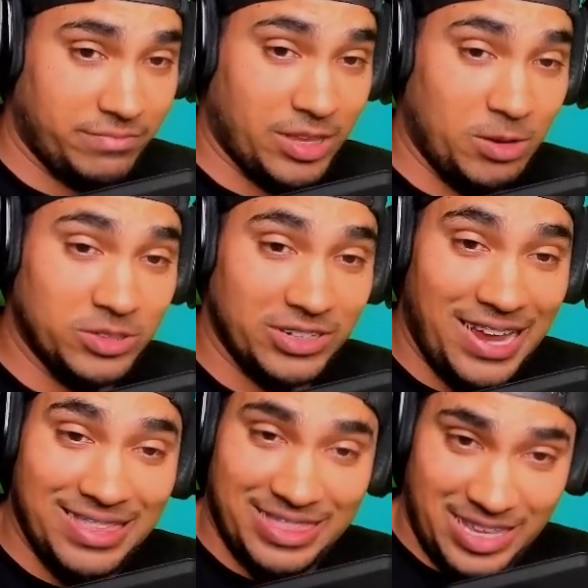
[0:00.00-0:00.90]
Those are
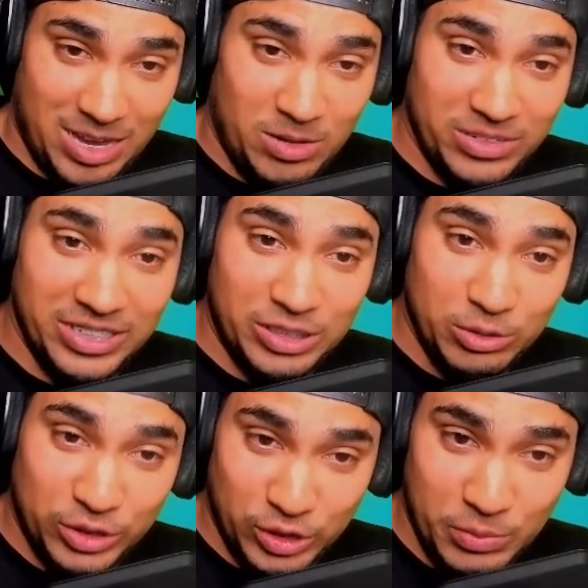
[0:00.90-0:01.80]
like the only
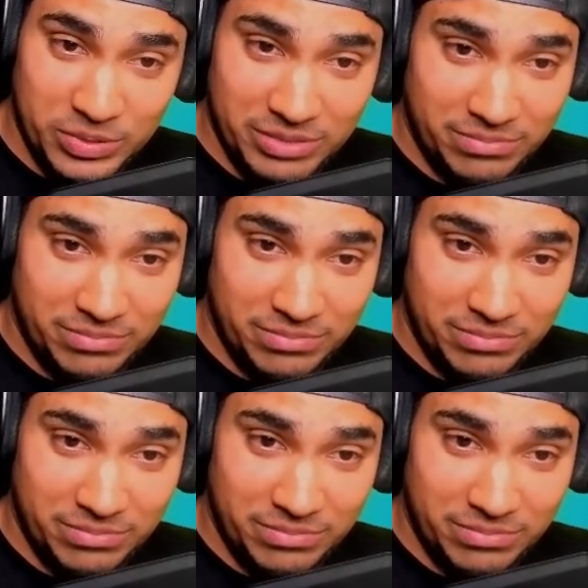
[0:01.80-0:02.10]
two troops